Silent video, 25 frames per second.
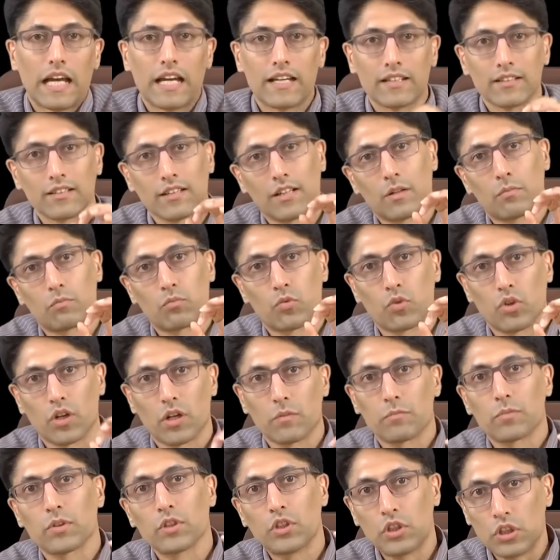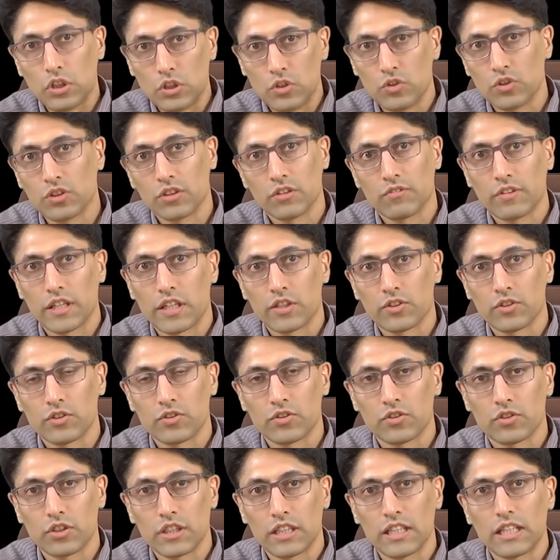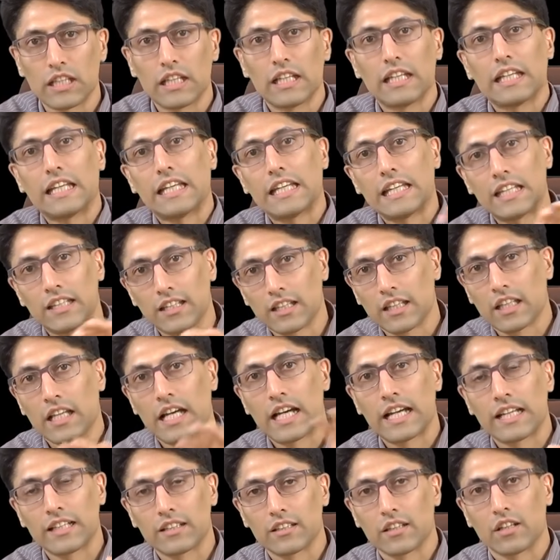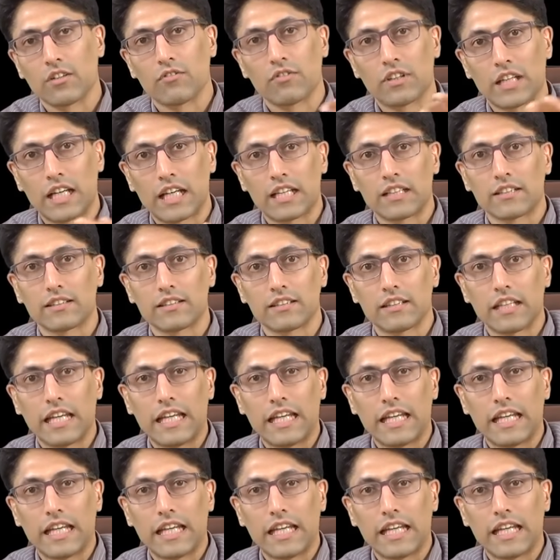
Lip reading: as a proper use of agency in light of that